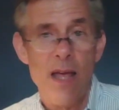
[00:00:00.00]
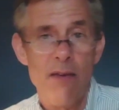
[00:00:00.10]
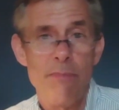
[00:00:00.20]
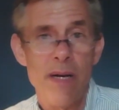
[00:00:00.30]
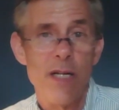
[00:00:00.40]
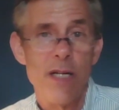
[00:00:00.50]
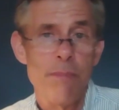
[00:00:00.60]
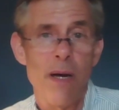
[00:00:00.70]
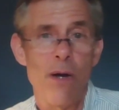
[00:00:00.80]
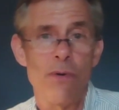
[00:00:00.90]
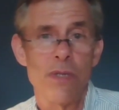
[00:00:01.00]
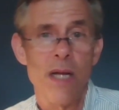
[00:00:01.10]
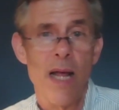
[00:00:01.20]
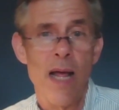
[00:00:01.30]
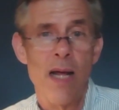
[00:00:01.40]
have been
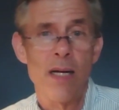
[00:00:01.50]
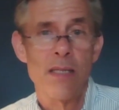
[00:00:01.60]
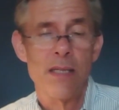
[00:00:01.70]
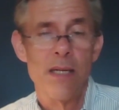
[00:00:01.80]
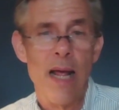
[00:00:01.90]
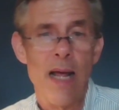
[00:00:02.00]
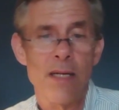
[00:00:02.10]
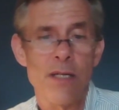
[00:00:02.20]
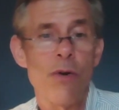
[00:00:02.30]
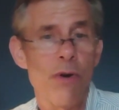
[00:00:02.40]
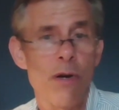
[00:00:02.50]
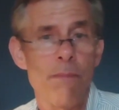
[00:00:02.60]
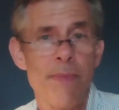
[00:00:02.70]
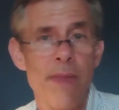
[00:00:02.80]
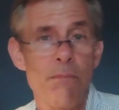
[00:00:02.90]
exposed as a
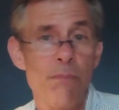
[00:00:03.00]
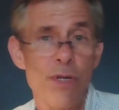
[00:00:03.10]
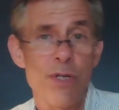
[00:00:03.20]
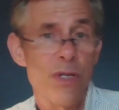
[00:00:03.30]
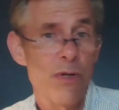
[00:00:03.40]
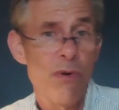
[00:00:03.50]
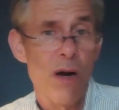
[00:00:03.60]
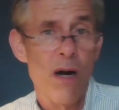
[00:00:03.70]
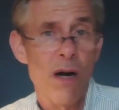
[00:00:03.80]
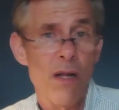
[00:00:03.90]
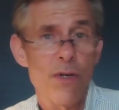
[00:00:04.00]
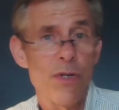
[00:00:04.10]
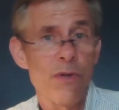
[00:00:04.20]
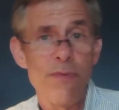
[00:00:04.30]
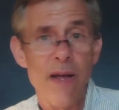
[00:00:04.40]
group that pushed too hard,
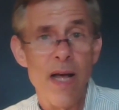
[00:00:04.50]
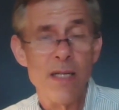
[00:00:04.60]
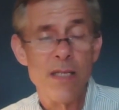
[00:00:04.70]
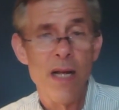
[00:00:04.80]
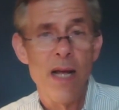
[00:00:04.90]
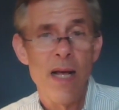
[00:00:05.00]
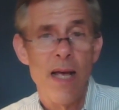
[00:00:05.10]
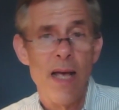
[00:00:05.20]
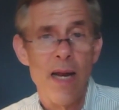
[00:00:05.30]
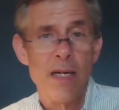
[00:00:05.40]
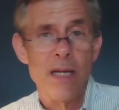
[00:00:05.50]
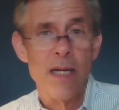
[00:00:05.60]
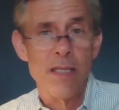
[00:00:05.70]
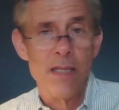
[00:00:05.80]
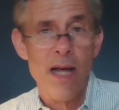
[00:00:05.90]
too fast, and
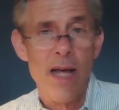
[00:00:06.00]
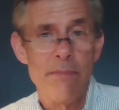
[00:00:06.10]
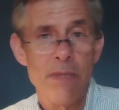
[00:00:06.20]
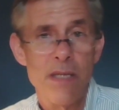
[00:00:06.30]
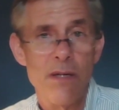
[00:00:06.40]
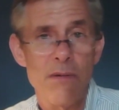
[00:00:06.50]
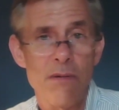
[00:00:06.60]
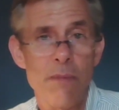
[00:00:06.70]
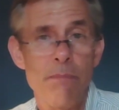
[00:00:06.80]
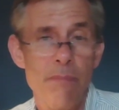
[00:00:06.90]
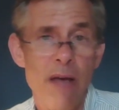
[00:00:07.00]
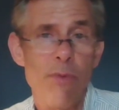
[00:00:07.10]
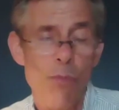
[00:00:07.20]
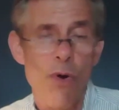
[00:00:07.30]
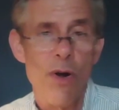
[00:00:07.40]
it's time to
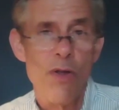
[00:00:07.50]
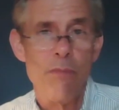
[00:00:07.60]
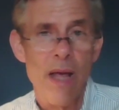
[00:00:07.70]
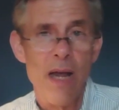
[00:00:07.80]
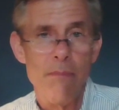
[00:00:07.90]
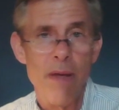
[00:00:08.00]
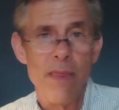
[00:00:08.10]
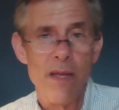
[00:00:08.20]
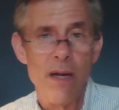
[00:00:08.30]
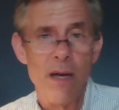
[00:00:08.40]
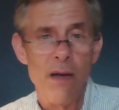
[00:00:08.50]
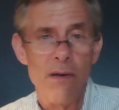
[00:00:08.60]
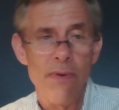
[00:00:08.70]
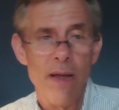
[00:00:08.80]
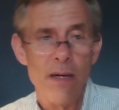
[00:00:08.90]
have a more humane method
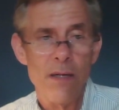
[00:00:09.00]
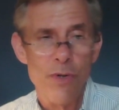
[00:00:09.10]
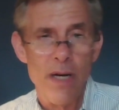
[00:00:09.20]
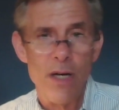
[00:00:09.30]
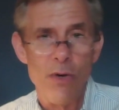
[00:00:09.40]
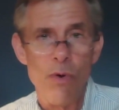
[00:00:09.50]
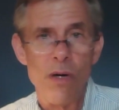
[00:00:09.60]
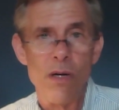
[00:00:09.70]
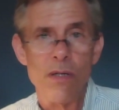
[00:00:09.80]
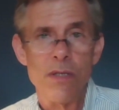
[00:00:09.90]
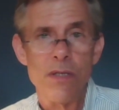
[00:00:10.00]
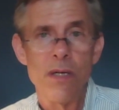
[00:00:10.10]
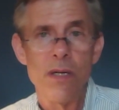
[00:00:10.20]
of treating your workers.